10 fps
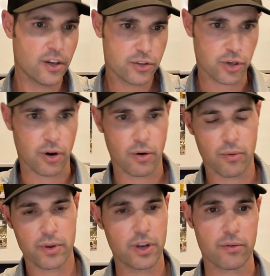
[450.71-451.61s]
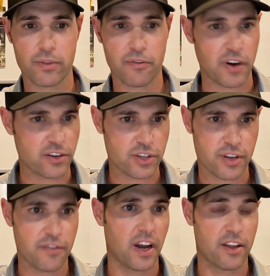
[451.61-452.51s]
So the function
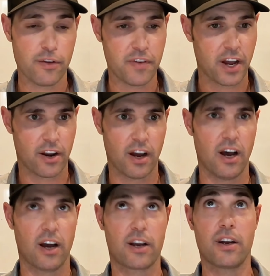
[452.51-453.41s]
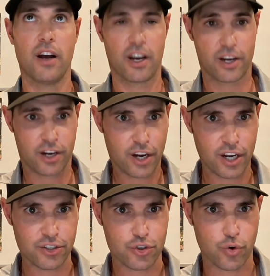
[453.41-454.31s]
you've got a
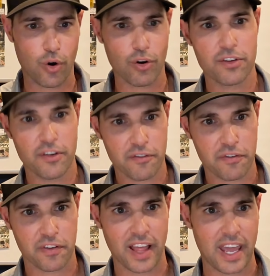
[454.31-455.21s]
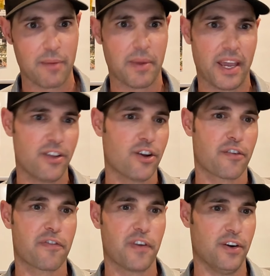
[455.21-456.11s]
controlled flame in your
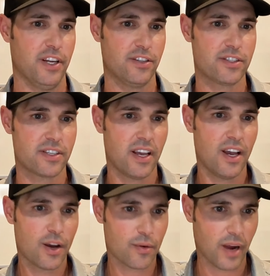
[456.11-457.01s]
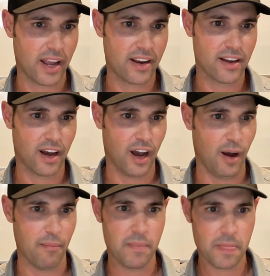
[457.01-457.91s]
furnace, right?
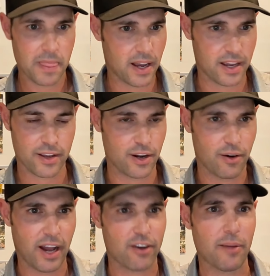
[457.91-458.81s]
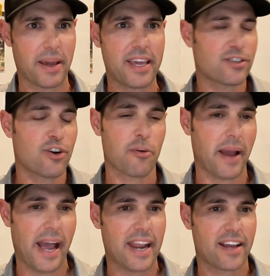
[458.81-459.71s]
I don't let my kids go in
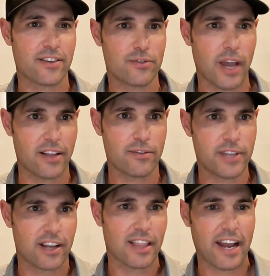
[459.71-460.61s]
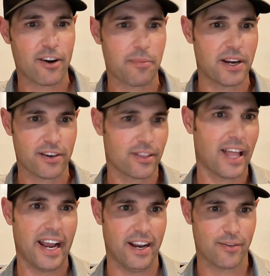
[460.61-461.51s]
my attic and take a lighter up there and
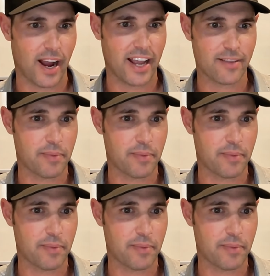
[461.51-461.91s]
light it, right?